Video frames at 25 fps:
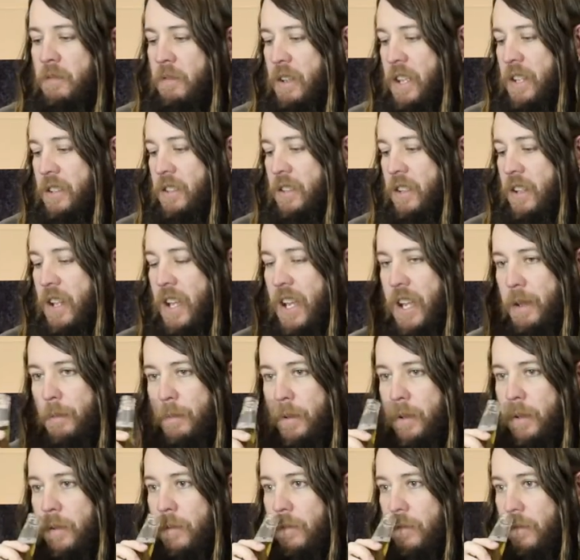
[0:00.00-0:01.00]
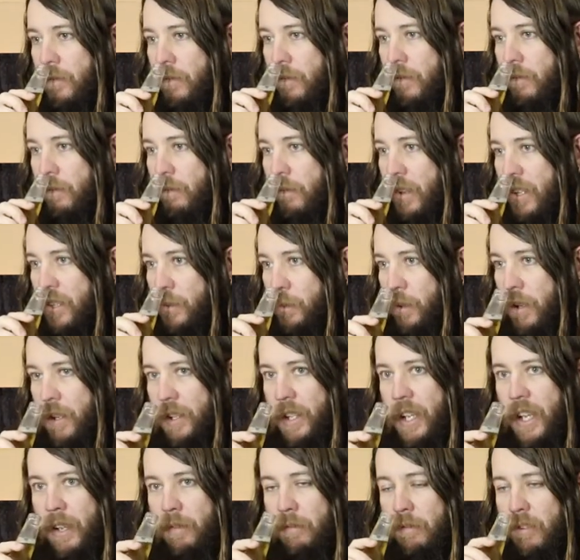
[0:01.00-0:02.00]
hence the name. That's where
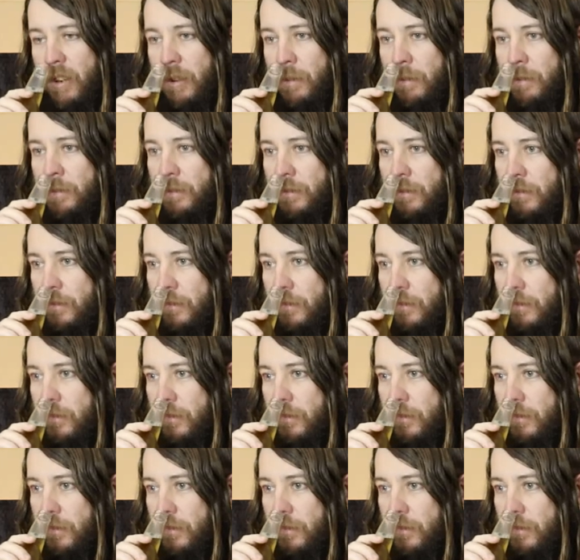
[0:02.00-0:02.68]
it came from.